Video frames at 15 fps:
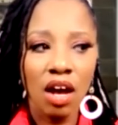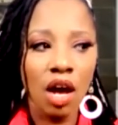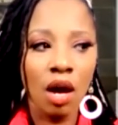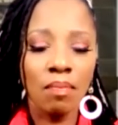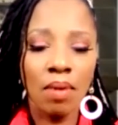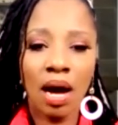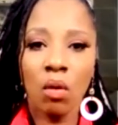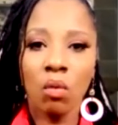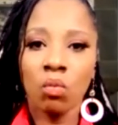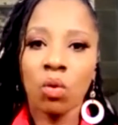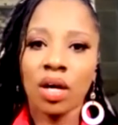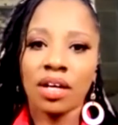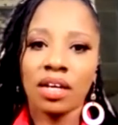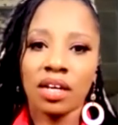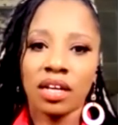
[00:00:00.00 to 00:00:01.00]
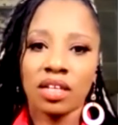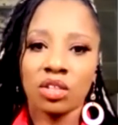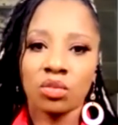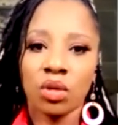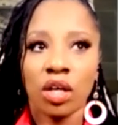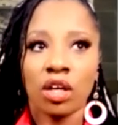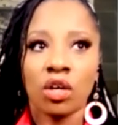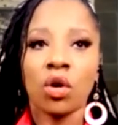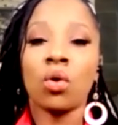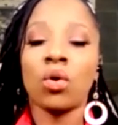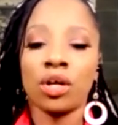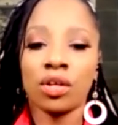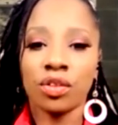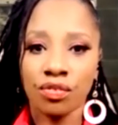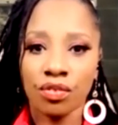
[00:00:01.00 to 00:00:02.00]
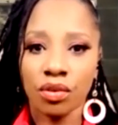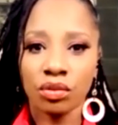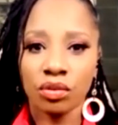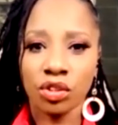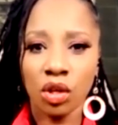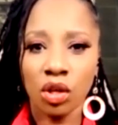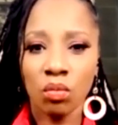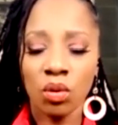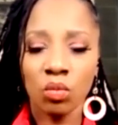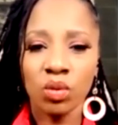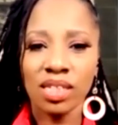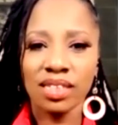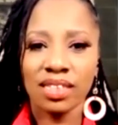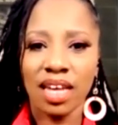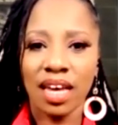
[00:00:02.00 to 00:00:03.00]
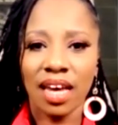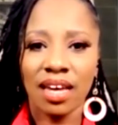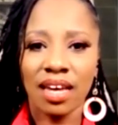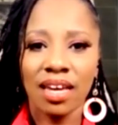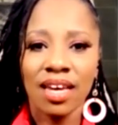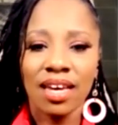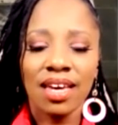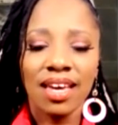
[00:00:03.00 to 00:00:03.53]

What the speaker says: about what it is we're going through. So when we say